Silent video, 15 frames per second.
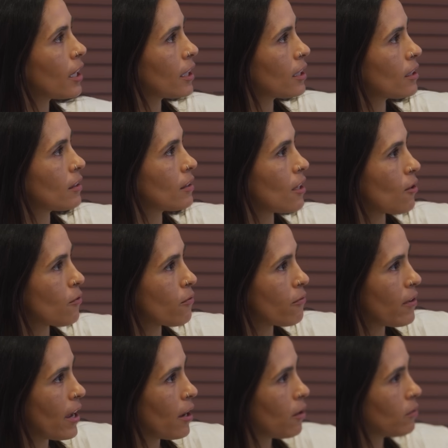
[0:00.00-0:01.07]
like they're
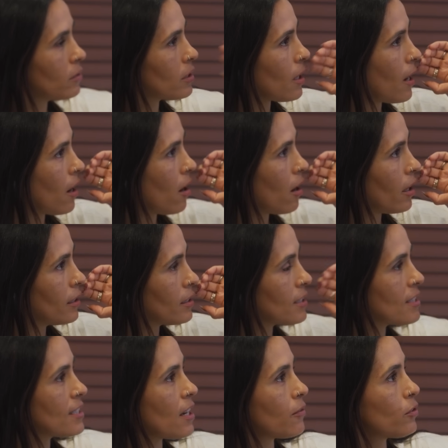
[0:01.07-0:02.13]
found on
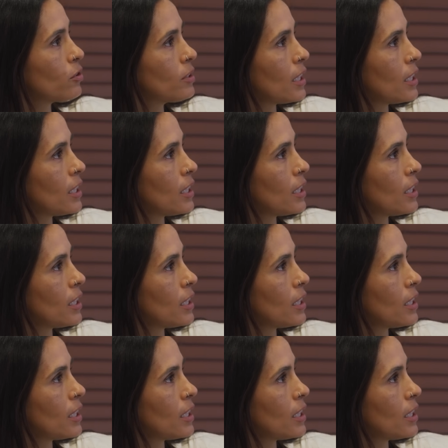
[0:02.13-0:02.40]
several